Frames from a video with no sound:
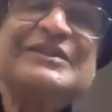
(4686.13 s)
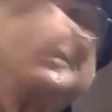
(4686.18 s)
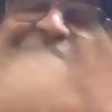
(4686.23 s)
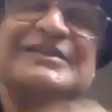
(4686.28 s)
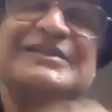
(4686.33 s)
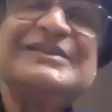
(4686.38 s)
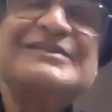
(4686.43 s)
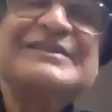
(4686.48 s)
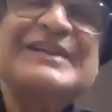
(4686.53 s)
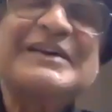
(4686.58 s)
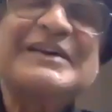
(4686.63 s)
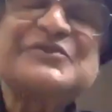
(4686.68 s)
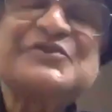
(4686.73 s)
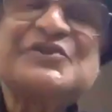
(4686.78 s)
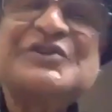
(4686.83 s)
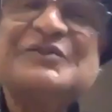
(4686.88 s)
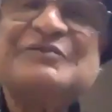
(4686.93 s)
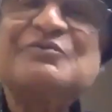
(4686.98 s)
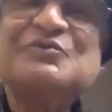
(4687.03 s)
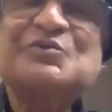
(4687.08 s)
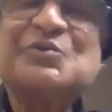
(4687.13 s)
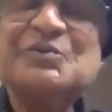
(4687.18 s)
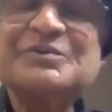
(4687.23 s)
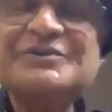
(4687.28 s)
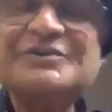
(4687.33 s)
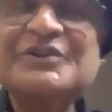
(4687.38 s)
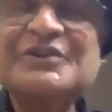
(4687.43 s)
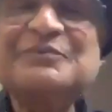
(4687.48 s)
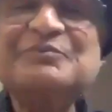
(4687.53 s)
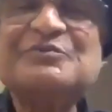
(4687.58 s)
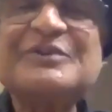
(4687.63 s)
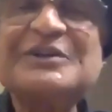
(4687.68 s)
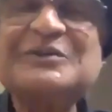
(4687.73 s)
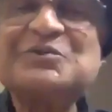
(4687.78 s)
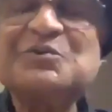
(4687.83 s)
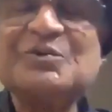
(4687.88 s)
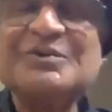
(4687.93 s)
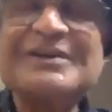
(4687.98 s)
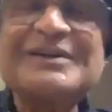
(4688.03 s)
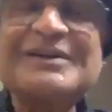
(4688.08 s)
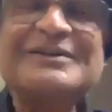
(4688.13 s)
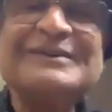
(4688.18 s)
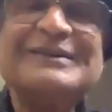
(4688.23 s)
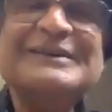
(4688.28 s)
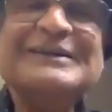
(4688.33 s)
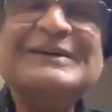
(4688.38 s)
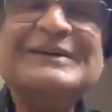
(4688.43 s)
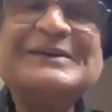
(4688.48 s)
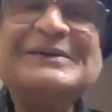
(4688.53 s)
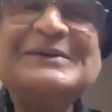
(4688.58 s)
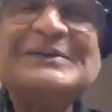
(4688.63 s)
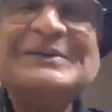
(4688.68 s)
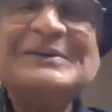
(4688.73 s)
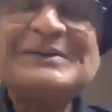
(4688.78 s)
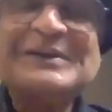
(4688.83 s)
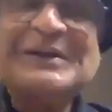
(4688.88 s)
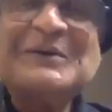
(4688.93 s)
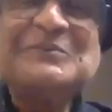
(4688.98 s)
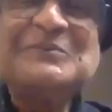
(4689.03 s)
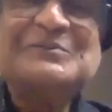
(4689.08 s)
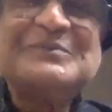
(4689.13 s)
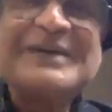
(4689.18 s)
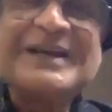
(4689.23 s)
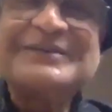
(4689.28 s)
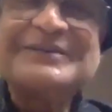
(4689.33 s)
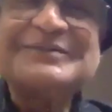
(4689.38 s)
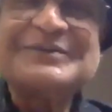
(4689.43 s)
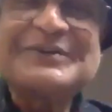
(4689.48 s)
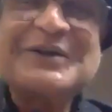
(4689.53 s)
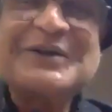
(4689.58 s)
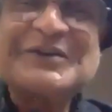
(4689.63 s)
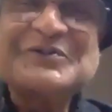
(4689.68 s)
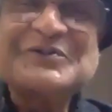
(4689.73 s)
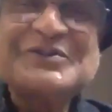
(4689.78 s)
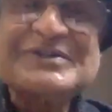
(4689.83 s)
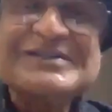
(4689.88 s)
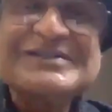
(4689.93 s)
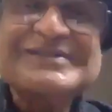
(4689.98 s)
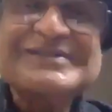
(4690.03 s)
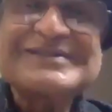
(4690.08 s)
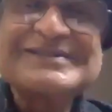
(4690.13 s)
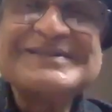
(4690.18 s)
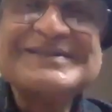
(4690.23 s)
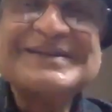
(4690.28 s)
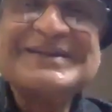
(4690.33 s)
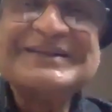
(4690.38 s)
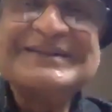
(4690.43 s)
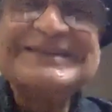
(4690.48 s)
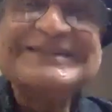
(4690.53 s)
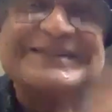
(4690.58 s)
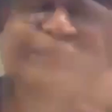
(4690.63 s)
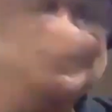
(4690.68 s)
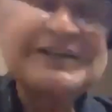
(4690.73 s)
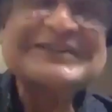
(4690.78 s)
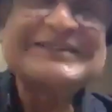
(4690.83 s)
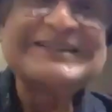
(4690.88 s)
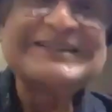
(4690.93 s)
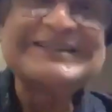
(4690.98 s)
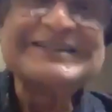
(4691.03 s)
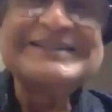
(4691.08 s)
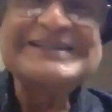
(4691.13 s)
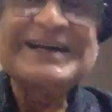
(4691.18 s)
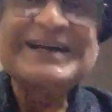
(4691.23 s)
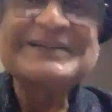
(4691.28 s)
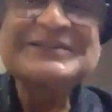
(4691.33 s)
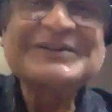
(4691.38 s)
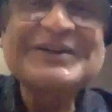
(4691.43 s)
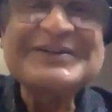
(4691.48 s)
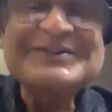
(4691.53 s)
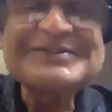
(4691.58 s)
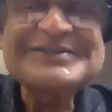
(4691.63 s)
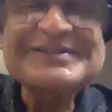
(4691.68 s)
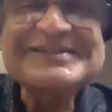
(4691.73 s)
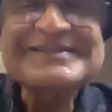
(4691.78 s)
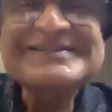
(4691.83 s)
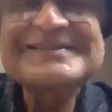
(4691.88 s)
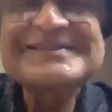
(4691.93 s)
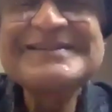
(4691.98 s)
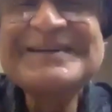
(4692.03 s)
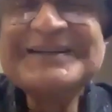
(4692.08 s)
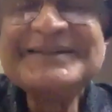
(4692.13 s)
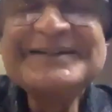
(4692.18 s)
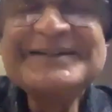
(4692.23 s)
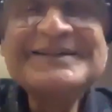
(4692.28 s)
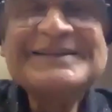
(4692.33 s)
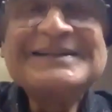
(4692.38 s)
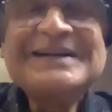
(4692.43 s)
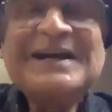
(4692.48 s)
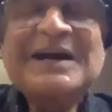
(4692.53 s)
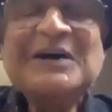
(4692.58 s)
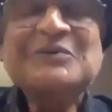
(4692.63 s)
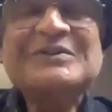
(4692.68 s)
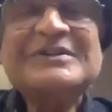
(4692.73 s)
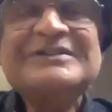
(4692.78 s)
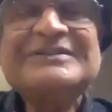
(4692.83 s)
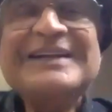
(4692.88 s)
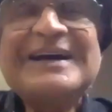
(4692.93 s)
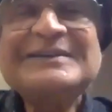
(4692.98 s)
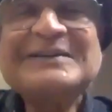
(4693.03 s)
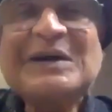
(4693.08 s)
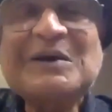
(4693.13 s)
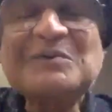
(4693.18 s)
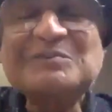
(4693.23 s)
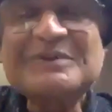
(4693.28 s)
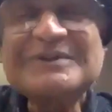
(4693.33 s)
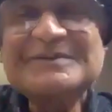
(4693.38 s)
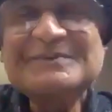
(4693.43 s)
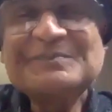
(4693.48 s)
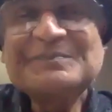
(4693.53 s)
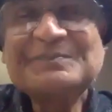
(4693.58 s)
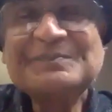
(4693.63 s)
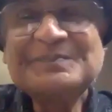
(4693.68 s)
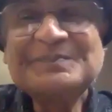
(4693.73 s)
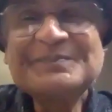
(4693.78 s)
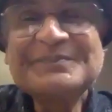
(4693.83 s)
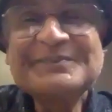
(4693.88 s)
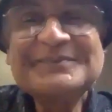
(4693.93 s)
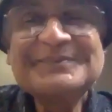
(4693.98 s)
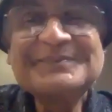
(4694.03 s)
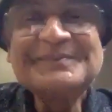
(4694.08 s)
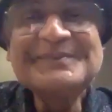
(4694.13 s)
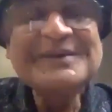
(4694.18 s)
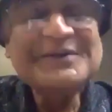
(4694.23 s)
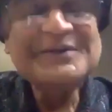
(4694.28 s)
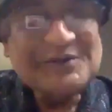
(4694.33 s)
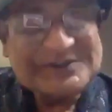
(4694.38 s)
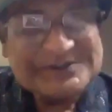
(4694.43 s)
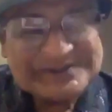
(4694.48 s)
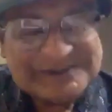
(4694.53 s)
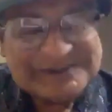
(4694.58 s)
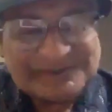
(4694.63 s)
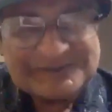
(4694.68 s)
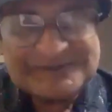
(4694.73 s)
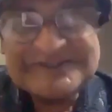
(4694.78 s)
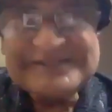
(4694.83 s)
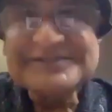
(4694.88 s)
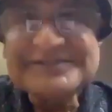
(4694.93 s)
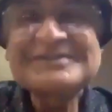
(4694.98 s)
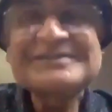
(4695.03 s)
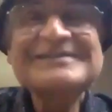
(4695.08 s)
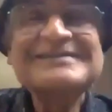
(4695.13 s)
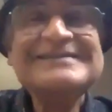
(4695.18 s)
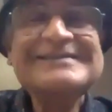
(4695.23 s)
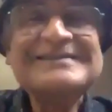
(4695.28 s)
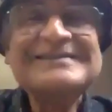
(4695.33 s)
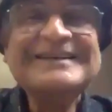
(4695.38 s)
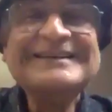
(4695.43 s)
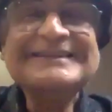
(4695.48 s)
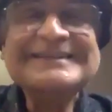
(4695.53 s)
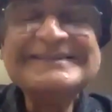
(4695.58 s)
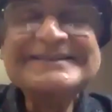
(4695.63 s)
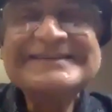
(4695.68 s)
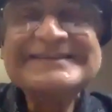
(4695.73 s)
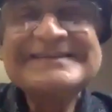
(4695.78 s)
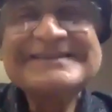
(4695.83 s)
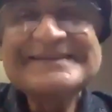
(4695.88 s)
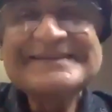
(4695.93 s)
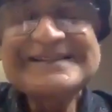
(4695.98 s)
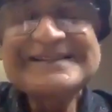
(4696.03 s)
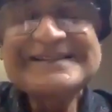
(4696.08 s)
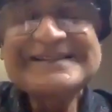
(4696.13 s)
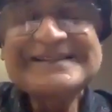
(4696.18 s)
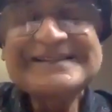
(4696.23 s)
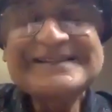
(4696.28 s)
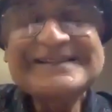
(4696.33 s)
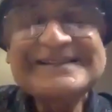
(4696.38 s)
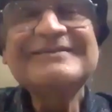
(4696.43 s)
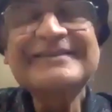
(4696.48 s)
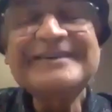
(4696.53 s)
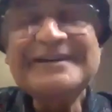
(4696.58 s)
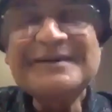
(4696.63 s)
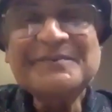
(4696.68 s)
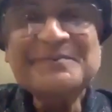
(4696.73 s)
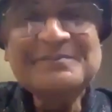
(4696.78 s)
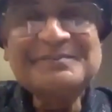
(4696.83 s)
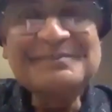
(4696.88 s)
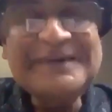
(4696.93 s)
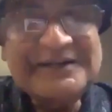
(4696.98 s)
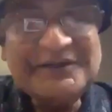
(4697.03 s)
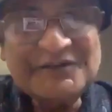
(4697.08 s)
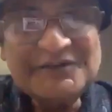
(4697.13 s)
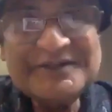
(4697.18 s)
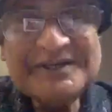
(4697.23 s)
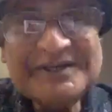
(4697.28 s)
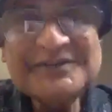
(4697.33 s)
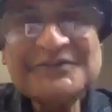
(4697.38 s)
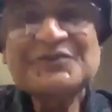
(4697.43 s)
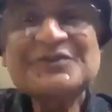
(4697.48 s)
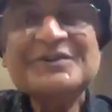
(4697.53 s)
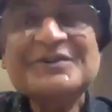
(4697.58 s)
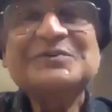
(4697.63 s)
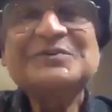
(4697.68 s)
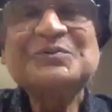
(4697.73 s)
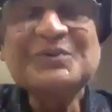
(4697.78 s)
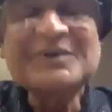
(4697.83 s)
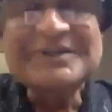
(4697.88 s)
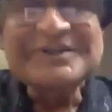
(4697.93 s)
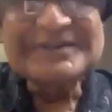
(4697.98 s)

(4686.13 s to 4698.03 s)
indeed has shifted to the left brain, conscious, not in the unconscious. How did that happen? Because of this single thing, meditation with